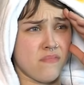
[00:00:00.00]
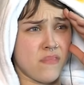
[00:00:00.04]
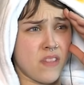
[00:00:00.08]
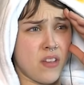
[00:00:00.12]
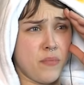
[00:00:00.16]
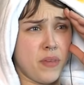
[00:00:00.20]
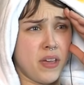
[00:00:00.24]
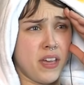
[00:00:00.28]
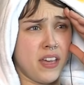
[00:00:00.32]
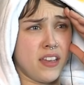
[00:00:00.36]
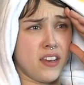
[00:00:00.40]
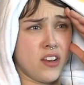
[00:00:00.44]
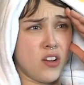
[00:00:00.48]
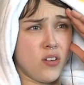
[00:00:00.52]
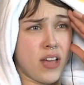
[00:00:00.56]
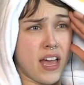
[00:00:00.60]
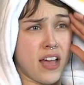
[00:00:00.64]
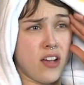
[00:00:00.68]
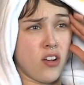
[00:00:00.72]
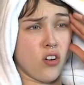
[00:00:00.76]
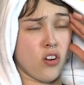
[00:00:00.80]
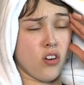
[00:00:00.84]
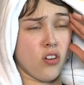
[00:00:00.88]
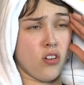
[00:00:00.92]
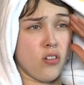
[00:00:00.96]
I mean, okay,
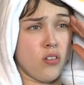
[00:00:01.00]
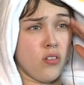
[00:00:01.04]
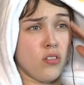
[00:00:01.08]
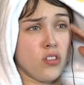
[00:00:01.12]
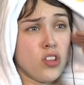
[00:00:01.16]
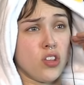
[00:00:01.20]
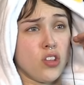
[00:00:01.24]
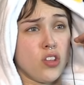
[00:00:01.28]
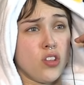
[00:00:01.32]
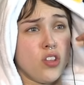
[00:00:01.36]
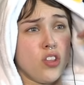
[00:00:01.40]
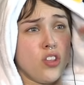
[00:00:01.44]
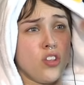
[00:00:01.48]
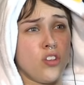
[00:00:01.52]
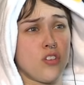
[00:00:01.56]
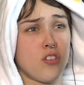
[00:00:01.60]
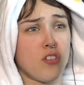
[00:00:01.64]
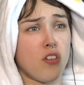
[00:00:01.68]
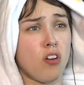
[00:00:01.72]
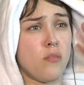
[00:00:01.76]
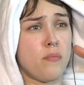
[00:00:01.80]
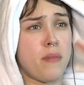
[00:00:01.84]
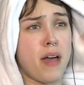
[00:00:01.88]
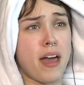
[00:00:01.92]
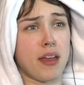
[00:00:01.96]
girl, you're
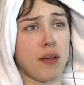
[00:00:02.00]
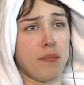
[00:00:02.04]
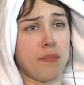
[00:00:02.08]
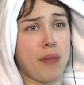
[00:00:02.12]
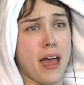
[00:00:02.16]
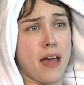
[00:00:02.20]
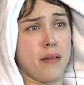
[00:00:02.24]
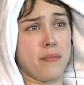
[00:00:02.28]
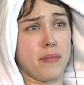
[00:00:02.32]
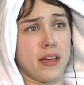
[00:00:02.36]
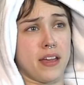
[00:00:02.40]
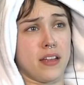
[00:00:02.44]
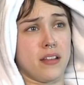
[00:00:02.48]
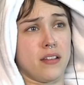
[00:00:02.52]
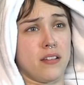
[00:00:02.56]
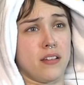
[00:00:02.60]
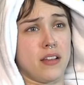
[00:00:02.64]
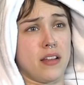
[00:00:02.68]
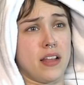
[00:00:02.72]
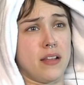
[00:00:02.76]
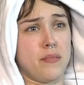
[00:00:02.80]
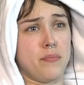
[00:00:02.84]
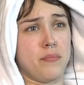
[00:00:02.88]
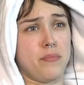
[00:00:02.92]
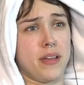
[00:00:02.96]
all mad at Batman
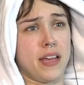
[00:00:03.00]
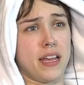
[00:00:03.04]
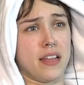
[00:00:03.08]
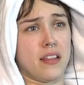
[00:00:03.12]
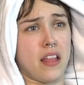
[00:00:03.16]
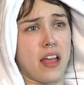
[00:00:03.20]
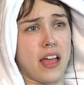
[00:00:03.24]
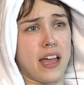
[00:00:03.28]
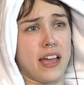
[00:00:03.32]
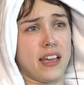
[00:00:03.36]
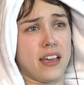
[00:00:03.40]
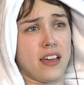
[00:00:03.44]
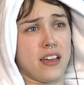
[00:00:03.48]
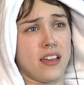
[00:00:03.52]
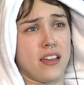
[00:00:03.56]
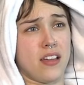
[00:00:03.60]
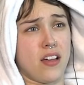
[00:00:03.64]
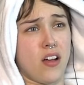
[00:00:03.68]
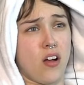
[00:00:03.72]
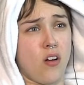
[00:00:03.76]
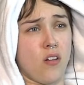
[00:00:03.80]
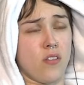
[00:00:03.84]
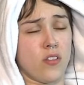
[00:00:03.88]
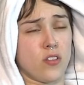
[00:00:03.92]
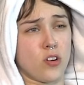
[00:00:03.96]
and being like,
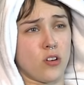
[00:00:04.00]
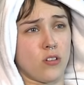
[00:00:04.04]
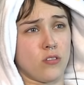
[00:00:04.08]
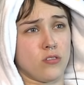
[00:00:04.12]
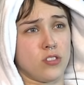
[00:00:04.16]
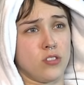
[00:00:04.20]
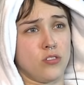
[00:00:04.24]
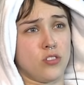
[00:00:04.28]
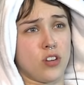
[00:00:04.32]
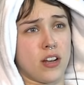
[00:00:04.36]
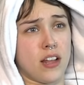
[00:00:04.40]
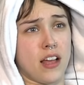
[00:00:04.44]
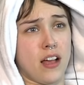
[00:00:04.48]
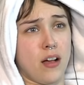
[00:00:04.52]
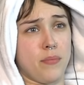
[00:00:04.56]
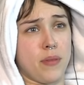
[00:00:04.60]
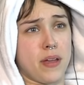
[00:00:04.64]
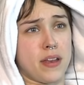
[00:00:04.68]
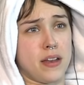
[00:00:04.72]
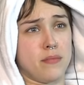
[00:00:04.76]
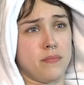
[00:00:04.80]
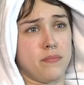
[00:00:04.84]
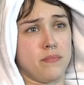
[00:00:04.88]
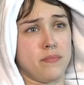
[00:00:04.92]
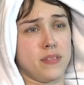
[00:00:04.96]
all the girls you try to help
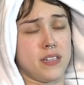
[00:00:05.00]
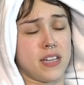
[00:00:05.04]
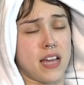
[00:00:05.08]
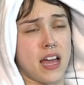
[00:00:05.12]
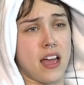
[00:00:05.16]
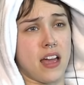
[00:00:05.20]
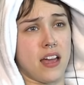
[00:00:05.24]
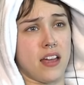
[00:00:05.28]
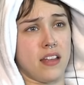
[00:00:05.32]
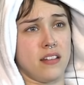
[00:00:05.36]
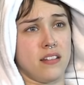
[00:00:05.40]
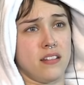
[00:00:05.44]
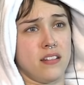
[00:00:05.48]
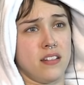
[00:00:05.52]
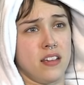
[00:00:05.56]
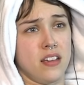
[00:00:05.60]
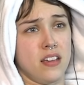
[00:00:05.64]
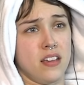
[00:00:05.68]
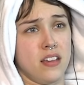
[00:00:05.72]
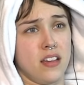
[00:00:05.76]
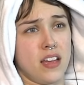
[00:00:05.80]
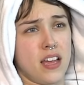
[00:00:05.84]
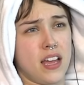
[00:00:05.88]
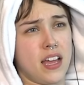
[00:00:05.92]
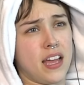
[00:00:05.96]
end up dead,
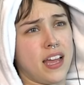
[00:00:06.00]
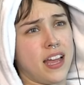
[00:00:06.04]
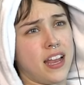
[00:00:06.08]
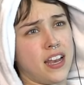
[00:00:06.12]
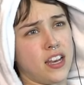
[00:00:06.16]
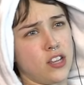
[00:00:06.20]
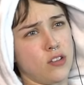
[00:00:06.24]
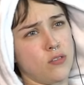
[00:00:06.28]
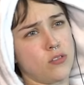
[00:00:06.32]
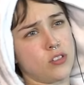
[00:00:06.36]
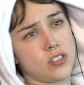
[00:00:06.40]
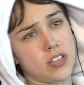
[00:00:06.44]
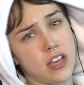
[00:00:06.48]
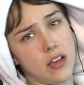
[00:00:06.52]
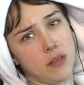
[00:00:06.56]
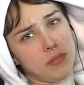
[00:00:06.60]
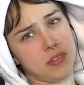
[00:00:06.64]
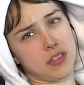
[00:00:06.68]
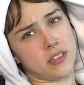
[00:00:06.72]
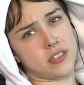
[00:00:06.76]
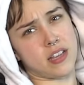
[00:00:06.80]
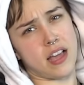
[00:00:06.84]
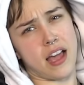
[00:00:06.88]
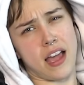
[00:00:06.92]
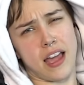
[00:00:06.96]
and you just help
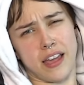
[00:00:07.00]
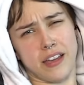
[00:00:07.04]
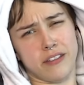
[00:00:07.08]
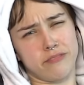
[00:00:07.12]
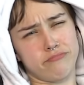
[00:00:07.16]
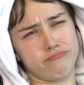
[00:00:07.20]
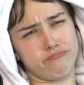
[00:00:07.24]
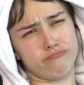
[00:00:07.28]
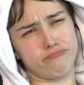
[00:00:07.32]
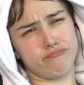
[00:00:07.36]
this guy.